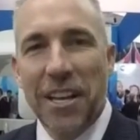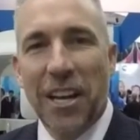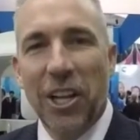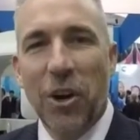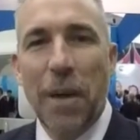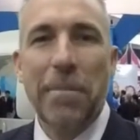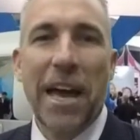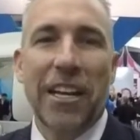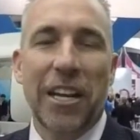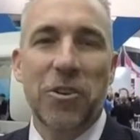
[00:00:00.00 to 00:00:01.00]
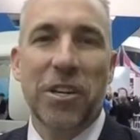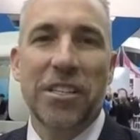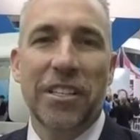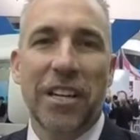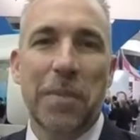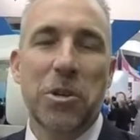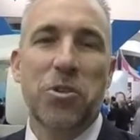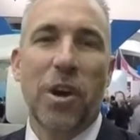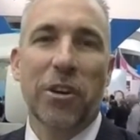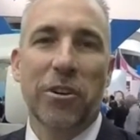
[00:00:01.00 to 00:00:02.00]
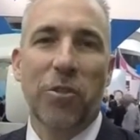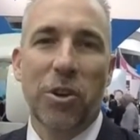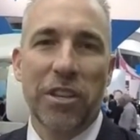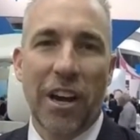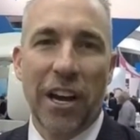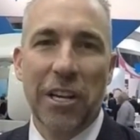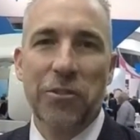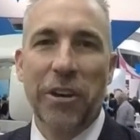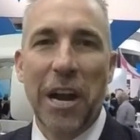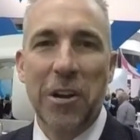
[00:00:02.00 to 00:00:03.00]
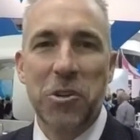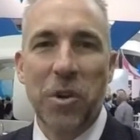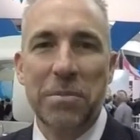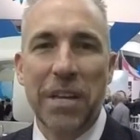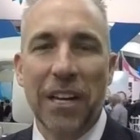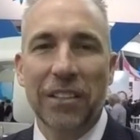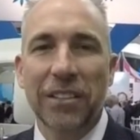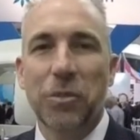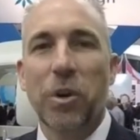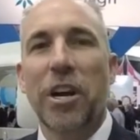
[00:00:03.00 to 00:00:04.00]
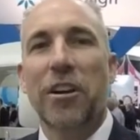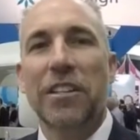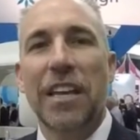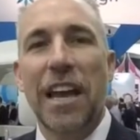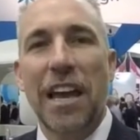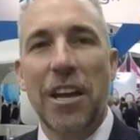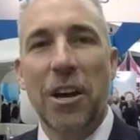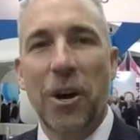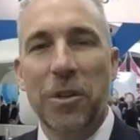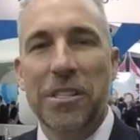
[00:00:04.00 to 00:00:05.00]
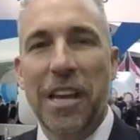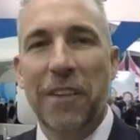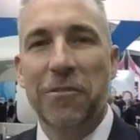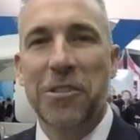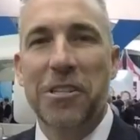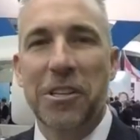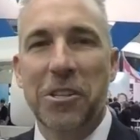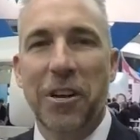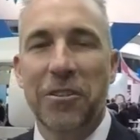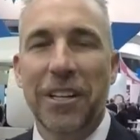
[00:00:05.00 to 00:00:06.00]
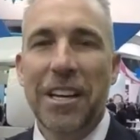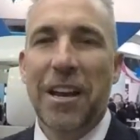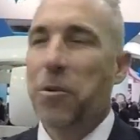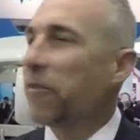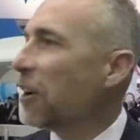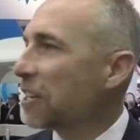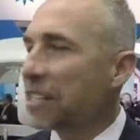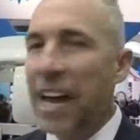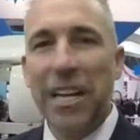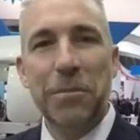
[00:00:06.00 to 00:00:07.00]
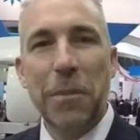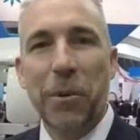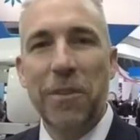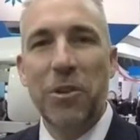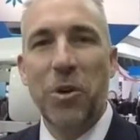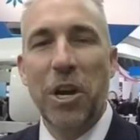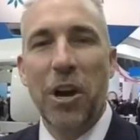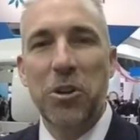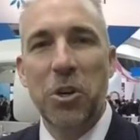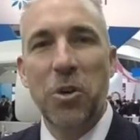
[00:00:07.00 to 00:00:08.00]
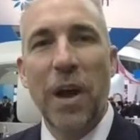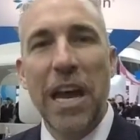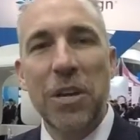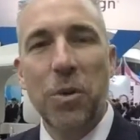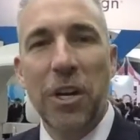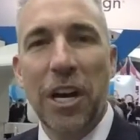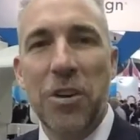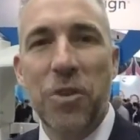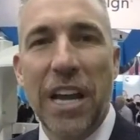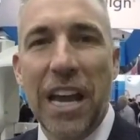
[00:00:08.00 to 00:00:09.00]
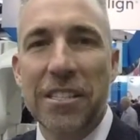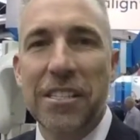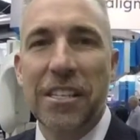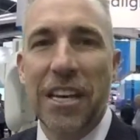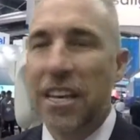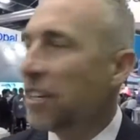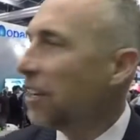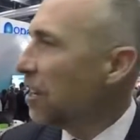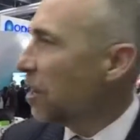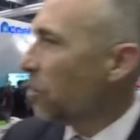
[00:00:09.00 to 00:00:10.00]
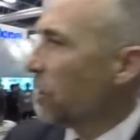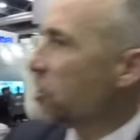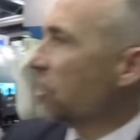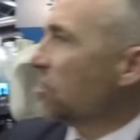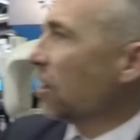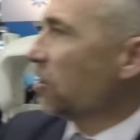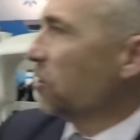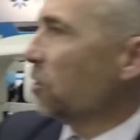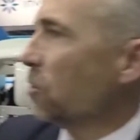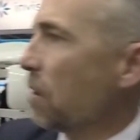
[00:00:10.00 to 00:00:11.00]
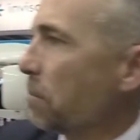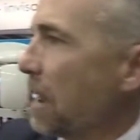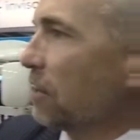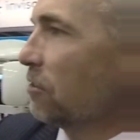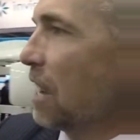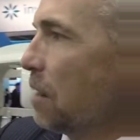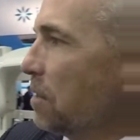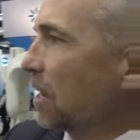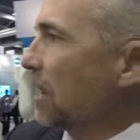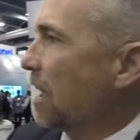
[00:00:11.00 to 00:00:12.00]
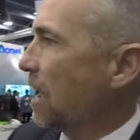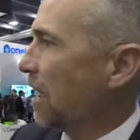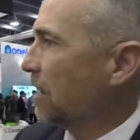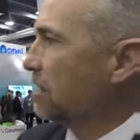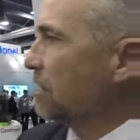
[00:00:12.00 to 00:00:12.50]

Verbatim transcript: Hello, I'm Matt Hendrickson. I'm the Director of Orthodontics for CareStream Dental. We're here at the AAO in San Francisco. We're very excited to be previewing our new 8100SC, which is our new panoramic and